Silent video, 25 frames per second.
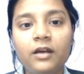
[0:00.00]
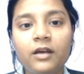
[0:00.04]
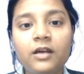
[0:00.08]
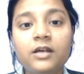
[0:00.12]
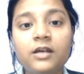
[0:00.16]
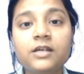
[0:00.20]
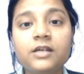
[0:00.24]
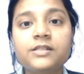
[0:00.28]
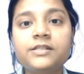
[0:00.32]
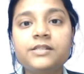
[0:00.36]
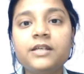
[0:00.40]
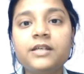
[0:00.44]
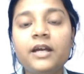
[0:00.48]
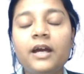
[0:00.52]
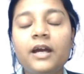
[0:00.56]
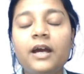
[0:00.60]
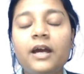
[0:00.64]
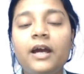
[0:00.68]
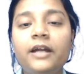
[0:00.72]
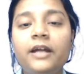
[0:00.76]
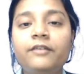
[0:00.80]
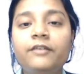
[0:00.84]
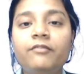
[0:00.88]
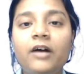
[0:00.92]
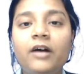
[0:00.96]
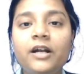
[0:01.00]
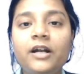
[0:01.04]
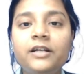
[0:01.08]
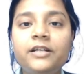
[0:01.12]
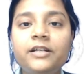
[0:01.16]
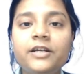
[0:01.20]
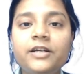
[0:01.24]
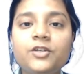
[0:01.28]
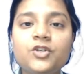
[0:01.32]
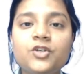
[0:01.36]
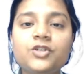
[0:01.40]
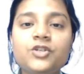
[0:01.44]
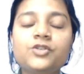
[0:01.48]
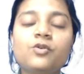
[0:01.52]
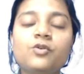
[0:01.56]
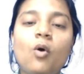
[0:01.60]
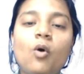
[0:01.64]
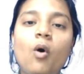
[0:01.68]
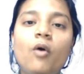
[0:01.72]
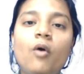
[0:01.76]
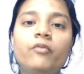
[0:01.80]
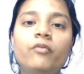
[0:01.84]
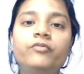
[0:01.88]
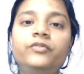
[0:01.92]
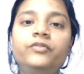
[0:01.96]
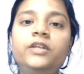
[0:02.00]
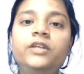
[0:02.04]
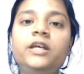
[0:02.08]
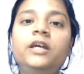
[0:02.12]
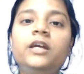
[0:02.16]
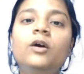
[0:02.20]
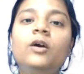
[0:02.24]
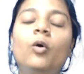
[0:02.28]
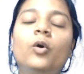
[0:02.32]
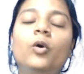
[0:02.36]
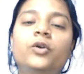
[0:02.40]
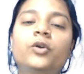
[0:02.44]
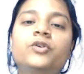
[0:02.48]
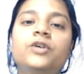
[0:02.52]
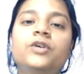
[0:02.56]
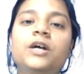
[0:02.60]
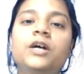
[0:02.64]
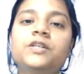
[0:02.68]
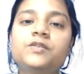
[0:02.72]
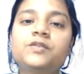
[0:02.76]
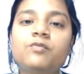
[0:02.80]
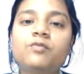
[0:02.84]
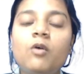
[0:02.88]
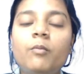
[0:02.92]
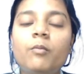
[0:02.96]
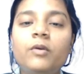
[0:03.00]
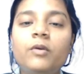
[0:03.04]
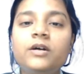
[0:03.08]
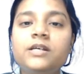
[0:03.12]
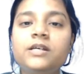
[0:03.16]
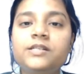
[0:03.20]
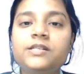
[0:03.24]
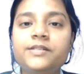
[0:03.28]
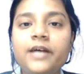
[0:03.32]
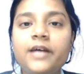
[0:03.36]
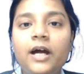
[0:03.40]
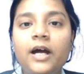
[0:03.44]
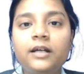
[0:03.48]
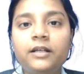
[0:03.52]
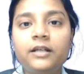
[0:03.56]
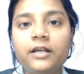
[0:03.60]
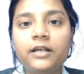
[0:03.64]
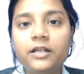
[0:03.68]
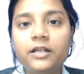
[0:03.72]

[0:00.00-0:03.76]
See, advantages of the auto transformer is that it